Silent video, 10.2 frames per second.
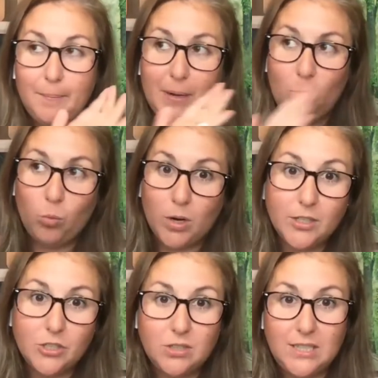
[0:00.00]
but I
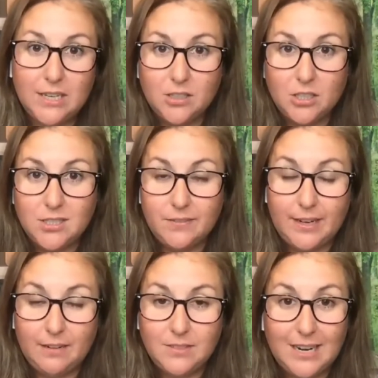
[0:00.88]
want to do the others. If
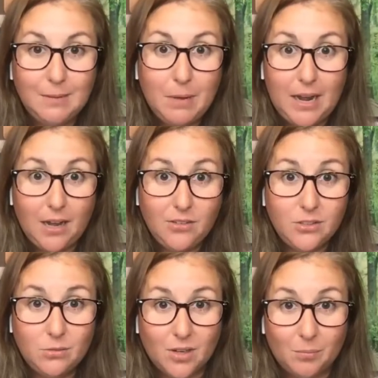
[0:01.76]
I have time, I'll
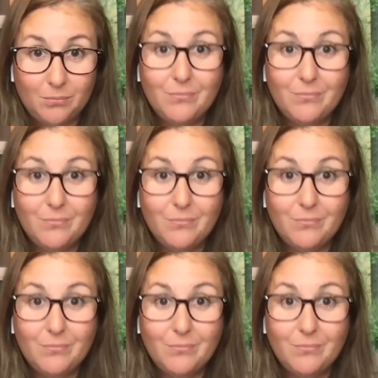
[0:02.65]
do them.